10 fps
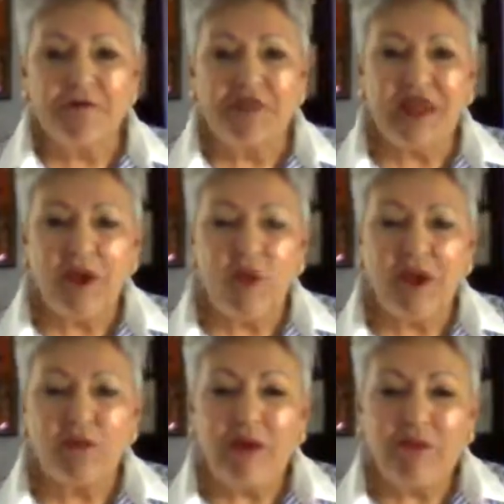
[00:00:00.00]
that
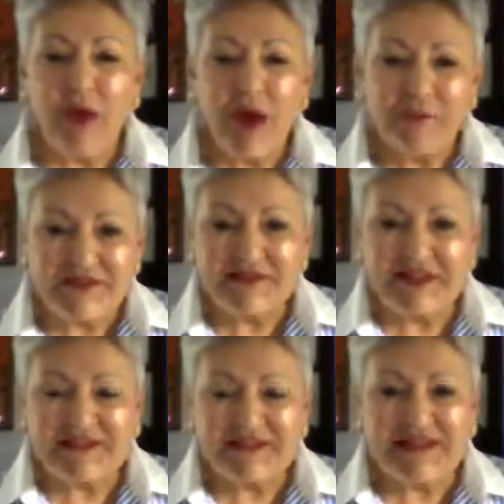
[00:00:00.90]
when we pop to
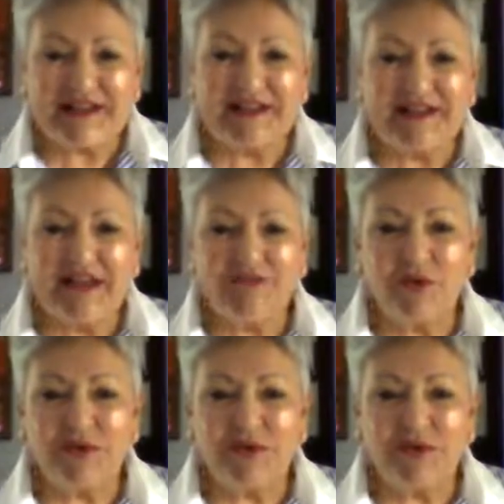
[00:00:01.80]
that second level,